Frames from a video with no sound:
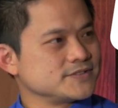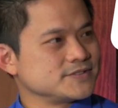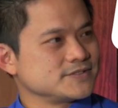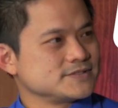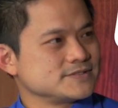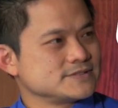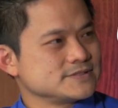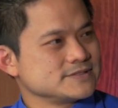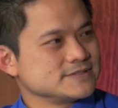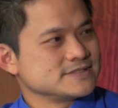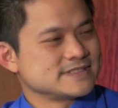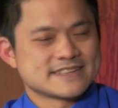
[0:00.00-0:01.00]
Yeah,
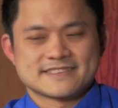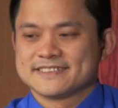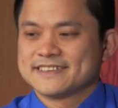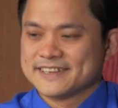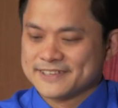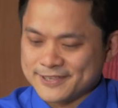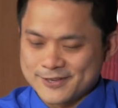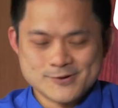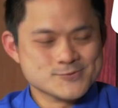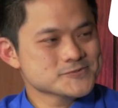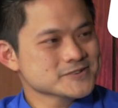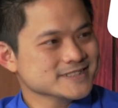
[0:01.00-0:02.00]
retro. That's another
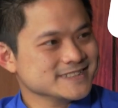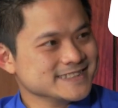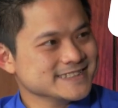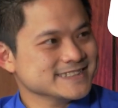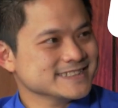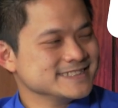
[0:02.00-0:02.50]
long word. Yeah.